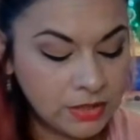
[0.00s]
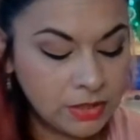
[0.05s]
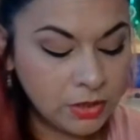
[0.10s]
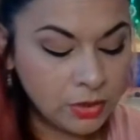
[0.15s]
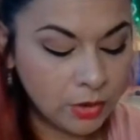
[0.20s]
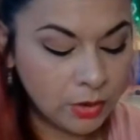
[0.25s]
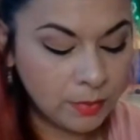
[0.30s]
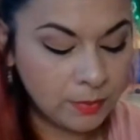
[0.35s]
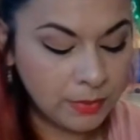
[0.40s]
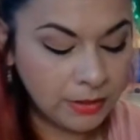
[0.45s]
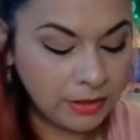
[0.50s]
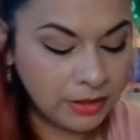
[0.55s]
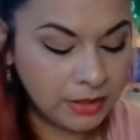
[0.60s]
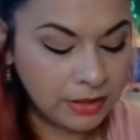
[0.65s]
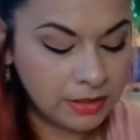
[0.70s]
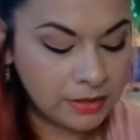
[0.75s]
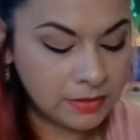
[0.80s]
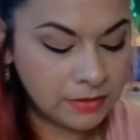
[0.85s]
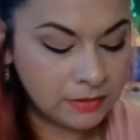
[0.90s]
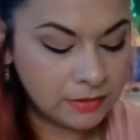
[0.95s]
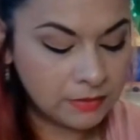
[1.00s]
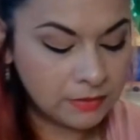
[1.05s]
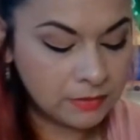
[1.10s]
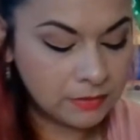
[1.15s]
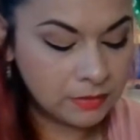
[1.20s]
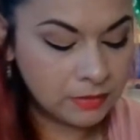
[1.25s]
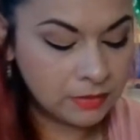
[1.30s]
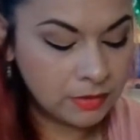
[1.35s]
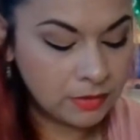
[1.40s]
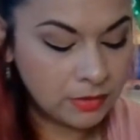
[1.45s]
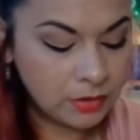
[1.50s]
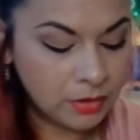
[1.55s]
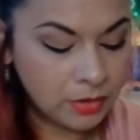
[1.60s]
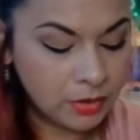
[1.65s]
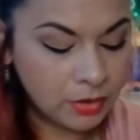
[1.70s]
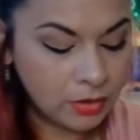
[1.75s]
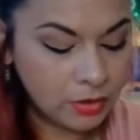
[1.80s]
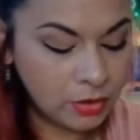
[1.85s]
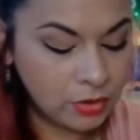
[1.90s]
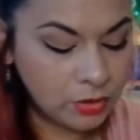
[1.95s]
in your abilities.
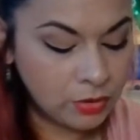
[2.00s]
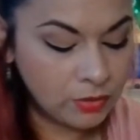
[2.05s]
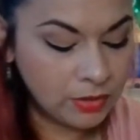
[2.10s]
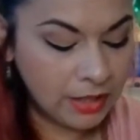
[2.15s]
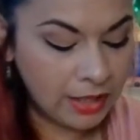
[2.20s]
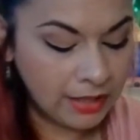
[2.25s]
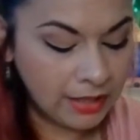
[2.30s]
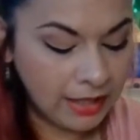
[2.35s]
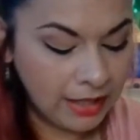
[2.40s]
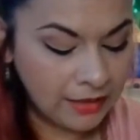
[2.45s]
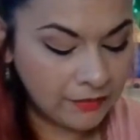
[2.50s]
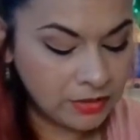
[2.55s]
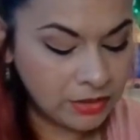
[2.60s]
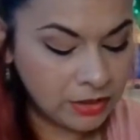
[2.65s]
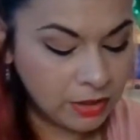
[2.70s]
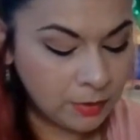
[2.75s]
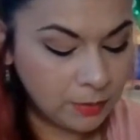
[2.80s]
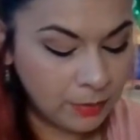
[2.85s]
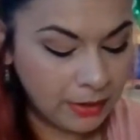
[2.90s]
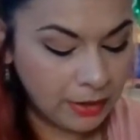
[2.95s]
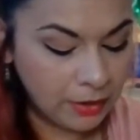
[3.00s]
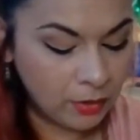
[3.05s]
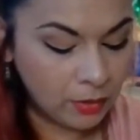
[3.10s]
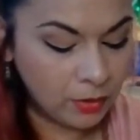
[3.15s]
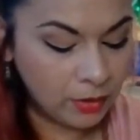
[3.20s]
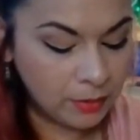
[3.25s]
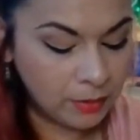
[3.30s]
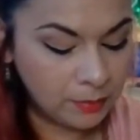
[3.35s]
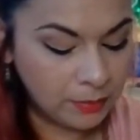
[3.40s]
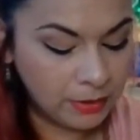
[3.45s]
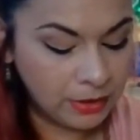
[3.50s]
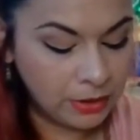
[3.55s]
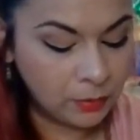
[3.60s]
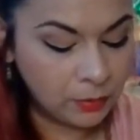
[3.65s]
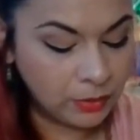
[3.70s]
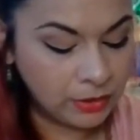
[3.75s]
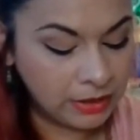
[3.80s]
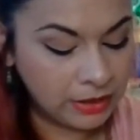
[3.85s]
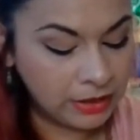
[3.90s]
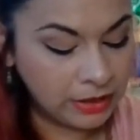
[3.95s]
You do not have to compare or compete
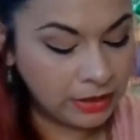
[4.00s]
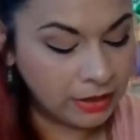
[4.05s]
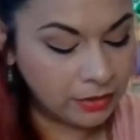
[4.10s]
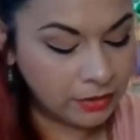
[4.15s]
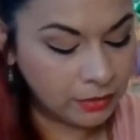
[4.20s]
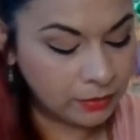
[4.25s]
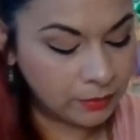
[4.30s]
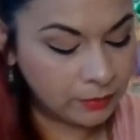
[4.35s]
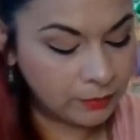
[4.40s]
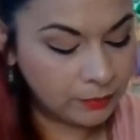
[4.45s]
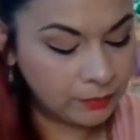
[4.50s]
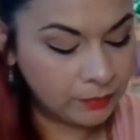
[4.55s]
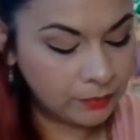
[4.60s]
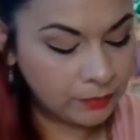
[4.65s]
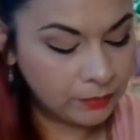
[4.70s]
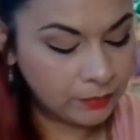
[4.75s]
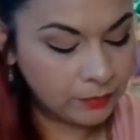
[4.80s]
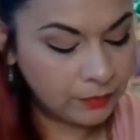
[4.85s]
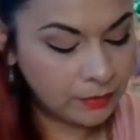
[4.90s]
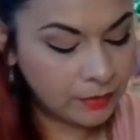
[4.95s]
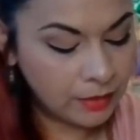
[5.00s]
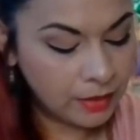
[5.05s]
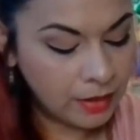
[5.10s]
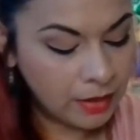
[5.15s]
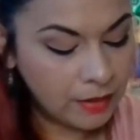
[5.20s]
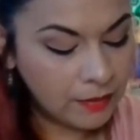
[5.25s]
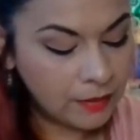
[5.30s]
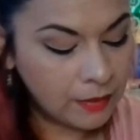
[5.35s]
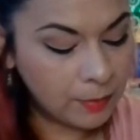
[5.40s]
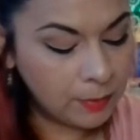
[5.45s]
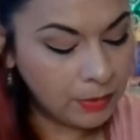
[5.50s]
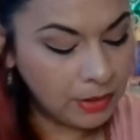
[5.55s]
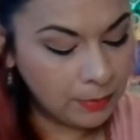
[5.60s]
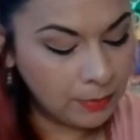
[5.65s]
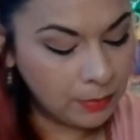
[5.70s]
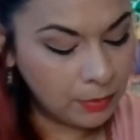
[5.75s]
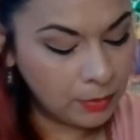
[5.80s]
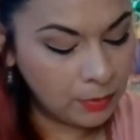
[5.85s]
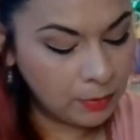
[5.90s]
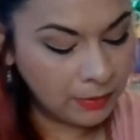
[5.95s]
with any other. The
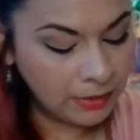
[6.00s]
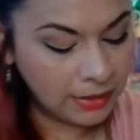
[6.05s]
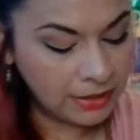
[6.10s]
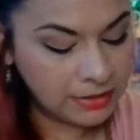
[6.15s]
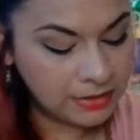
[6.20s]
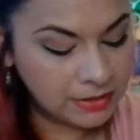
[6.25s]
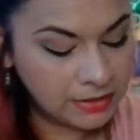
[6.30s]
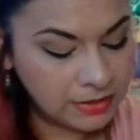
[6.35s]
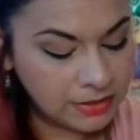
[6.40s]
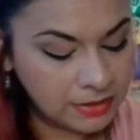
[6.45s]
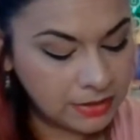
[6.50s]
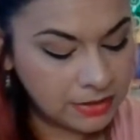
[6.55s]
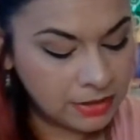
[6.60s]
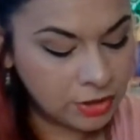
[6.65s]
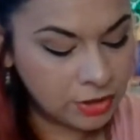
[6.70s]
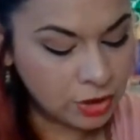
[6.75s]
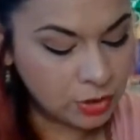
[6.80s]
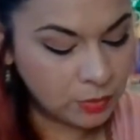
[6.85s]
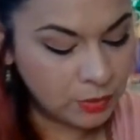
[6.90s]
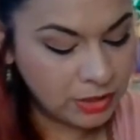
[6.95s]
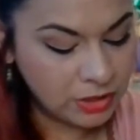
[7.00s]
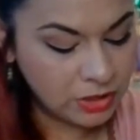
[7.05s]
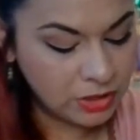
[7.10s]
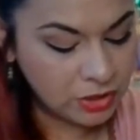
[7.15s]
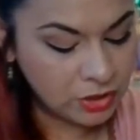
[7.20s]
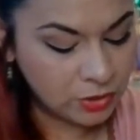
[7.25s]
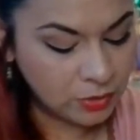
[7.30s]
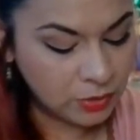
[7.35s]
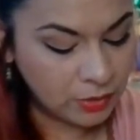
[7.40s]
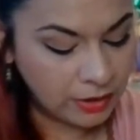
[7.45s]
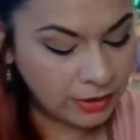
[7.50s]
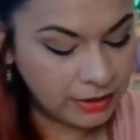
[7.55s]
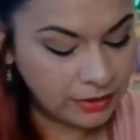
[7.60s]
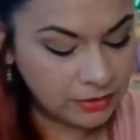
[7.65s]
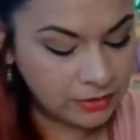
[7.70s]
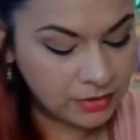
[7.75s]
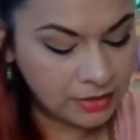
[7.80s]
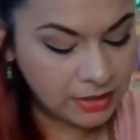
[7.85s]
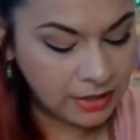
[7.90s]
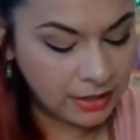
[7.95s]
people, places, and situations you are
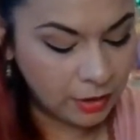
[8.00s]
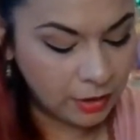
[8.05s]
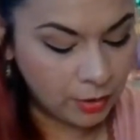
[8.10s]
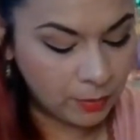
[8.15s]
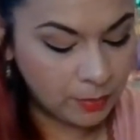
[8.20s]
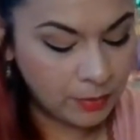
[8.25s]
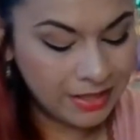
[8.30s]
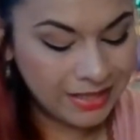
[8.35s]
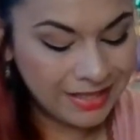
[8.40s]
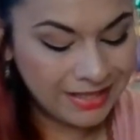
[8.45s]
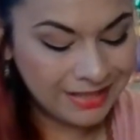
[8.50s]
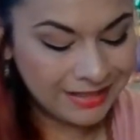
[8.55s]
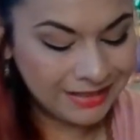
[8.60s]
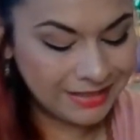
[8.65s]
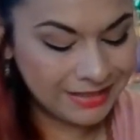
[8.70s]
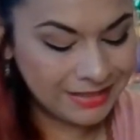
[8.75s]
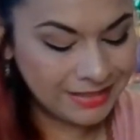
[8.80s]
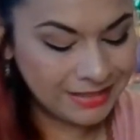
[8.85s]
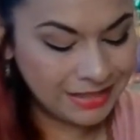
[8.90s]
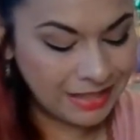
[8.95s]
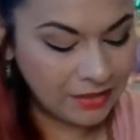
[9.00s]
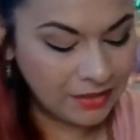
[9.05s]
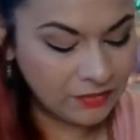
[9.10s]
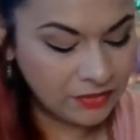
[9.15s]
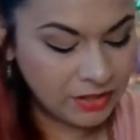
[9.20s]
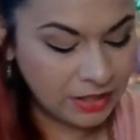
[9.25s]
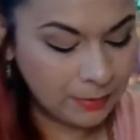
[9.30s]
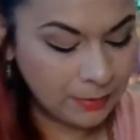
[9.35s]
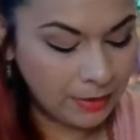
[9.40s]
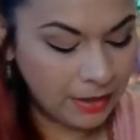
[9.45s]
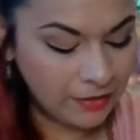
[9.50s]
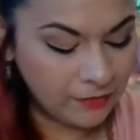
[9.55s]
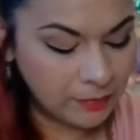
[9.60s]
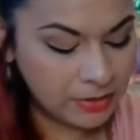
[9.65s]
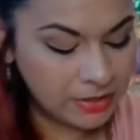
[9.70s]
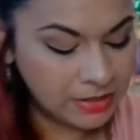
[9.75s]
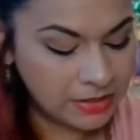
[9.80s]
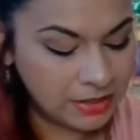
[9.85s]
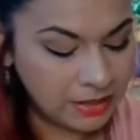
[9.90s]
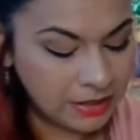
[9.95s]
here to help this lifetime have
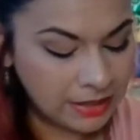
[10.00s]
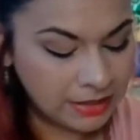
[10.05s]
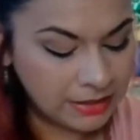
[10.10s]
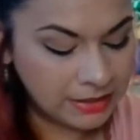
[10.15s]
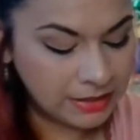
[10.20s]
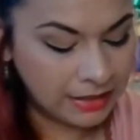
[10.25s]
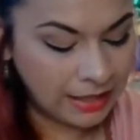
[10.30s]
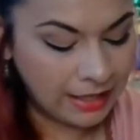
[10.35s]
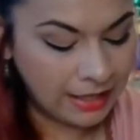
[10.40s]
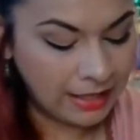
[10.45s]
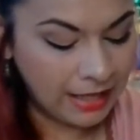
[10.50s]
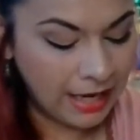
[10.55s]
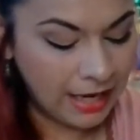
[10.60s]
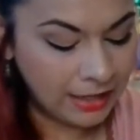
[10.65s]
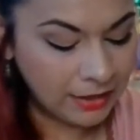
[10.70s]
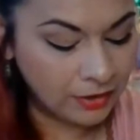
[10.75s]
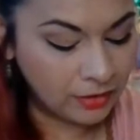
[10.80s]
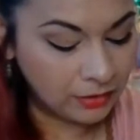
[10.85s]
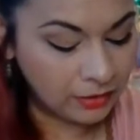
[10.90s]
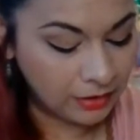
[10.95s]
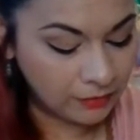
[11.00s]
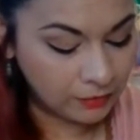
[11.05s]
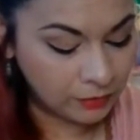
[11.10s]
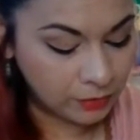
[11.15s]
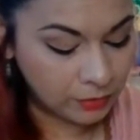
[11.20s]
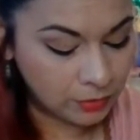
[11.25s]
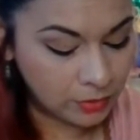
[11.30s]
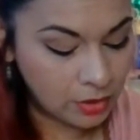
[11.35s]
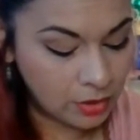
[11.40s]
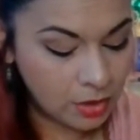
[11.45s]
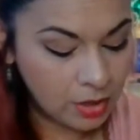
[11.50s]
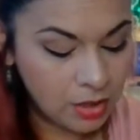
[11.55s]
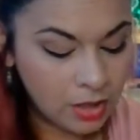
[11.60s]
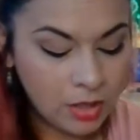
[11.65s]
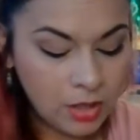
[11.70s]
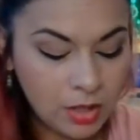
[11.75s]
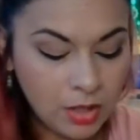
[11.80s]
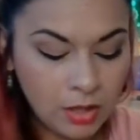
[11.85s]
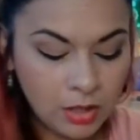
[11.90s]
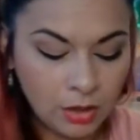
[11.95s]
been selected at a higher level
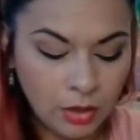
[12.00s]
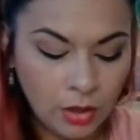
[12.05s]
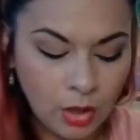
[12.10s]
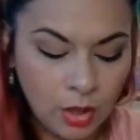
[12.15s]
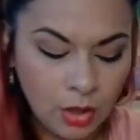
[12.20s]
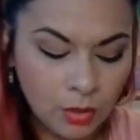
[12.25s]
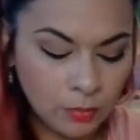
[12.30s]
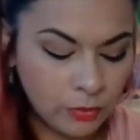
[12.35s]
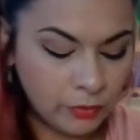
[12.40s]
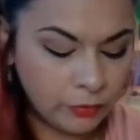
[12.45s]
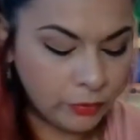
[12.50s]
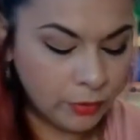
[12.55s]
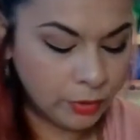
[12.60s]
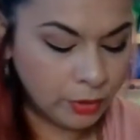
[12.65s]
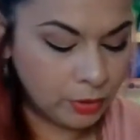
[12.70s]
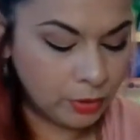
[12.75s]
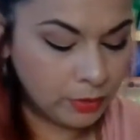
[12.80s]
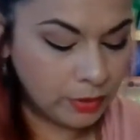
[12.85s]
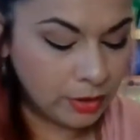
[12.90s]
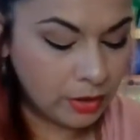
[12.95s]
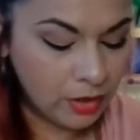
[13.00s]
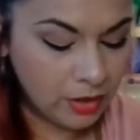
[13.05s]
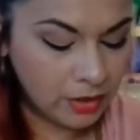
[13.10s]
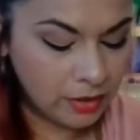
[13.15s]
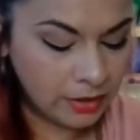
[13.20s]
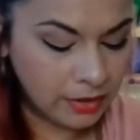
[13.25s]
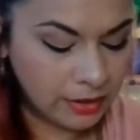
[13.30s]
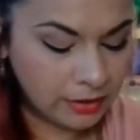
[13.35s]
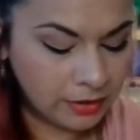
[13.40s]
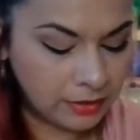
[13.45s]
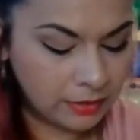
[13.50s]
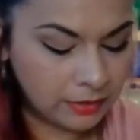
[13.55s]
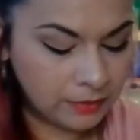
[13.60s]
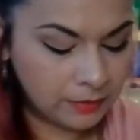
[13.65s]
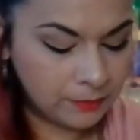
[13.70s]
long before you incarnated.